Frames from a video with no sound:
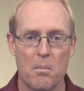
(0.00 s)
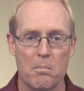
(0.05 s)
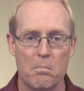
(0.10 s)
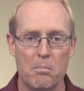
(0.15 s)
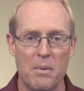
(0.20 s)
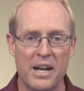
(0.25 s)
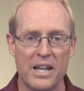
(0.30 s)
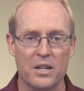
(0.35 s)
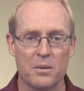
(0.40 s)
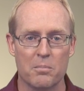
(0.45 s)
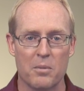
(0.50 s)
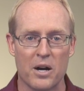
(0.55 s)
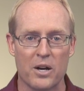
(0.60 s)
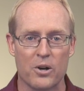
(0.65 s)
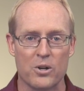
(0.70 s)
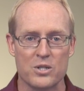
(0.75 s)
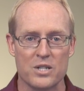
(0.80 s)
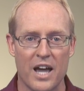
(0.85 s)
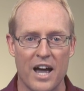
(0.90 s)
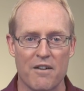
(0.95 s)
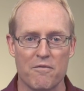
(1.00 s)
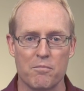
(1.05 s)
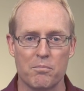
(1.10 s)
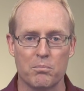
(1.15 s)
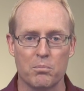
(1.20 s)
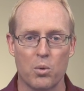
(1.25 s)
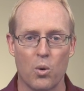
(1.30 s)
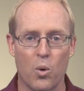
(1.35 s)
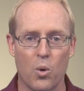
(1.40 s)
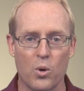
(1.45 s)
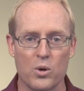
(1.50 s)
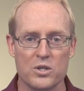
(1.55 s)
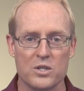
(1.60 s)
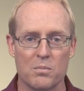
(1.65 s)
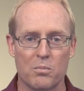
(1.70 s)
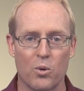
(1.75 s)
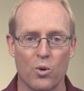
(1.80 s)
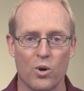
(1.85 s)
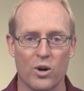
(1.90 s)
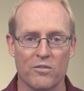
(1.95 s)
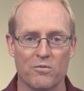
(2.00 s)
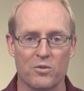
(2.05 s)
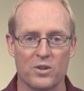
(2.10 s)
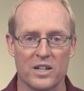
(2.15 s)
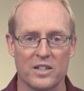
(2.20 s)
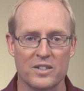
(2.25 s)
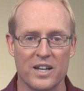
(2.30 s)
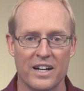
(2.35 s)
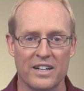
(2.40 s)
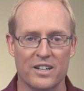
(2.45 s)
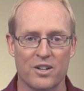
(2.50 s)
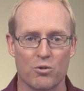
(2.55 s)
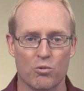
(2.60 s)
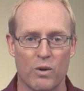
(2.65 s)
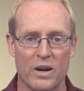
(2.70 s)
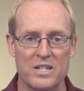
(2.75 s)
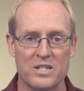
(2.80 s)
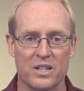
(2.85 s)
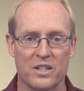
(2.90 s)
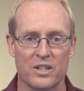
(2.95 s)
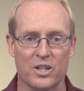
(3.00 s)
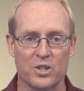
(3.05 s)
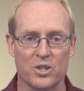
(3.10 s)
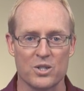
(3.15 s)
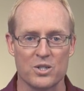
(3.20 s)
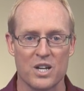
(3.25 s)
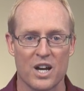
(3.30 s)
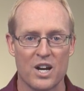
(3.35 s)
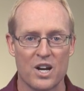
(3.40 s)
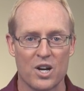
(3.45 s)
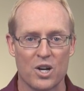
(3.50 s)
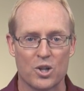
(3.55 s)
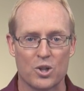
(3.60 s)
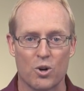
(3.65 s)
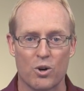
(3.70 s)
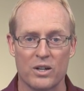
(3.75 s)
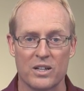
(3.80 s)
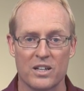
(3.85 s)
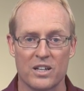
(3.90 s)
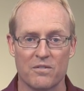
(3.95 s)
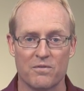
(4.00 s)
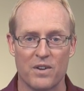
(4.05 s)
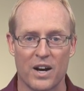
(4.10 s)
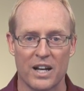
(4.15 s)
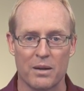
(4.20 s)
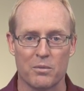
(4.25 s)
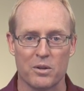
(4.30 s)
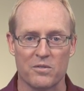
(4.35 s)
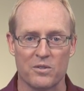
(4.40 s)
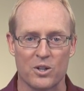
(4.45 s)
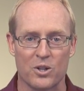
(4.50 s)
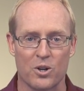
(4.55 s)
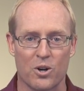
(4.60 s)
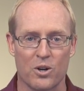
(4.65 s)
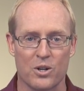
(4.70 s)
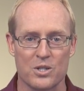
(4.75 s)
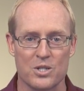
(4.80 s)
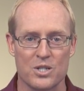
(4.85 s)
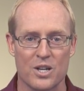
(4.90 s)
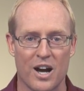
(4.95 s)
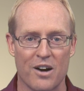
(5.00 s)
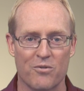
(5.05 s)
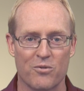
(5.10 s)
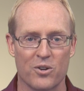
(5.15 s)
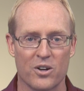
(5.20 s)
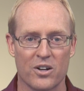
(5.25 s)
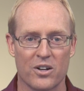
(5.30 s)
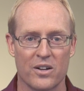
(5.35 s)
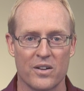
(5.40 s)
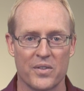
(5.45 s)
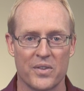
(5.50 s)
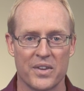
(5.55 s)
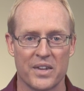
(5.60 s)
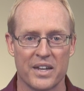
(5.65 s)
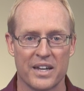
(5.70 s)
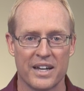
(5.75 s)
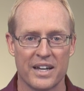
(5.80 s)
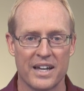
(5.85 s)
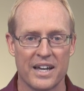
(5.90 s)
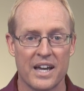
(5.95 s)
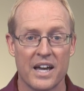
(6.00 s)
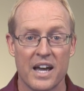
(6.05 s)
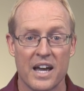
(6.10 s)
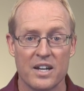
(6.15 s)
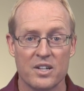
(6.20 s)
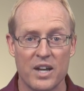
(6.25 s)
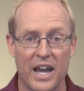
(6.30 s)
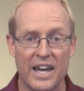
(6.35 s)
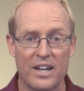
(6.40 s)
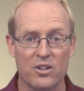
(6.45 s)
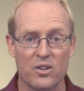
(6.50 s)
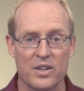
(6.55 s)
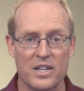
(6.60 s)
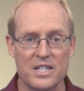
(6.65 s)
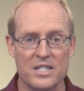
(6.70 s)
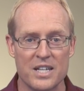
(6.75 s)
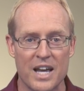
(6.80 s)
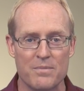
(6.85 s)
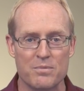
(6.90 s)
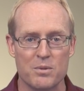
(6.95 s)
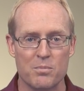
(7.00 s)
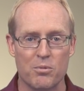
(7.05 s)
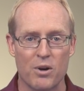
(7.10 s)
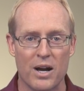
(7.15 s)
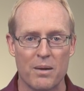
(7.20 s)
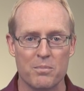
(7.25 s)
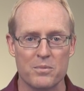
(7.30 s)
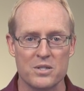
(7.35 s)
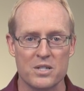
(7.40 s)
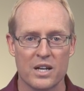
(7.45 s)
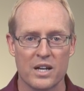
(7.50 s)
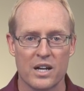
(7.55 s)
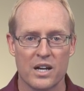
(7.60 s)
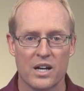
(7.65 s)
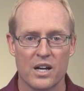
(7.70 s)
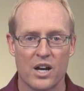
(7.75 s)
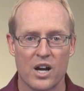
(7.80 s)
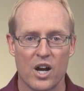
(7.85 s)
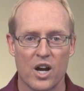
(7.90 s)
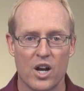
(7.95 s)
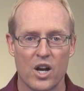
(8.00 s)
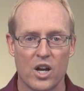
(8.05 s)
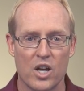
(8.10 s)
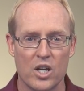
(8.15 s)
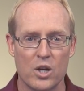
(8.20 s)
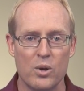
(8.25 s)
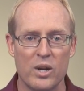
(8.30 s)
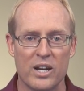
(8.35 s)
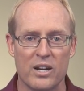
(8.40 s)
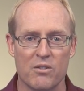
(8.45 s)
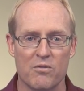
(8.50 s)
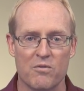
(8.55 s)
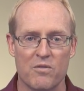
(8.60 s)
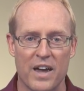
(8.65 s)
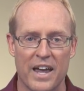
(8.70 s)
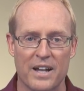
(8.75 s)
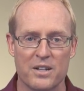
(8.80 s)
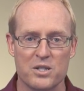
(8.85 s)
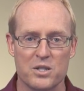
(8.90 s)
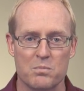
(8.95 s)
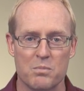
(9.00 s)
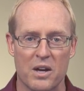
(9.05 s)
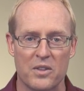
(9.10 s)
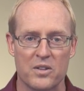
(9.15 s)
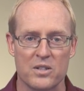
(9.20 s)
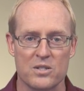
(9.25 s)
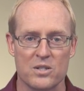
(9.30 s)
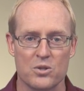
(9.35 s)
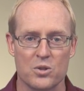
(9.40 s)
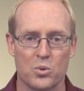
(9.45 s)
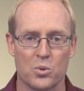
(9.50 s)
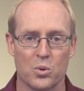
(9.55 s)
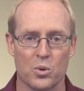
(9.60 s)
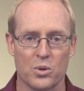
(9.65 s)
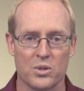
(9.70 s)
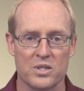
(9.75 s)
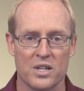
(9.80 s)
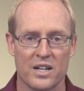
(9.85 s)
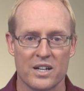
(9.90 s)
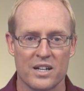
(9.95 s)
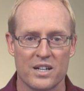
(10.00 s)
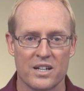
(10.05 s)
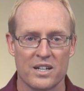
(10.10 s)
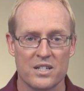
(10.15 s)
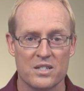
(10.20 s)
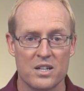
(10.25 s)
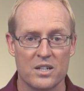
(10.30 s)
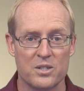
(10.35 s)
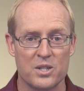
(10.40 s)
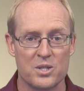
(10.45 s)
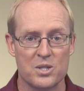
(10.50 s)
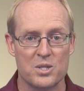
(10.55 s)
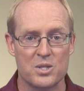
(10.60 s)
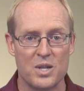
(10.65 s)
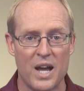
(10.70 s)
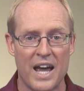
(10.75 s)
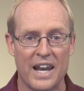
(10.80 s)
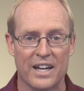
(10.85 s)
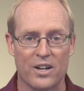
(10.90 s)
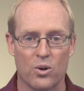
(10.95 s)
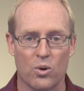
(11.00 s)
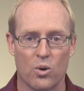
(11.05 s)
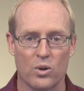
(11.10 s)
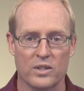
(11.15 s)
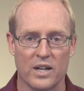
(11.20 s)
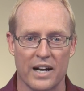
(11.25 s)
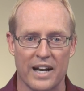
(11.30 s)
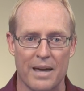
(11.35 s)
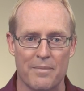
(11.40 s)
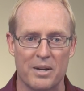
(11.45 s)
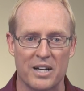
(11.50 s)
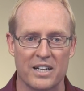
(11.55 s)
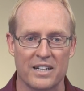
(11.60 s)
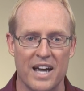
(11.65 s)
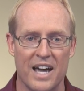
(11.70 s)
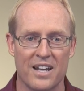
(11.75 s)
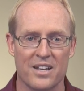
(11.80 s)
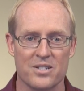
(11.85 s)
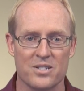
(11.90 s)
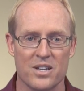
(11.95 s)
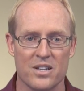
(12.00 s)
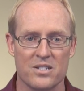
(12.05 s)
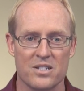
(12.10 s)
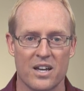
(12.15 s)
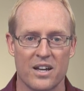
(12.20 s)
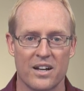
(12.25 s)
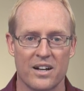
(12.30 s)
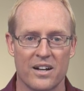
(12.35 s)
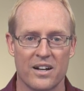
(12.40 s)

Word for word: Many debuggers have poor support for detecting race conditions during the development of concurrent software. To handle these types of problems, you need advanced methods and tools, such as static or dynamic analysis.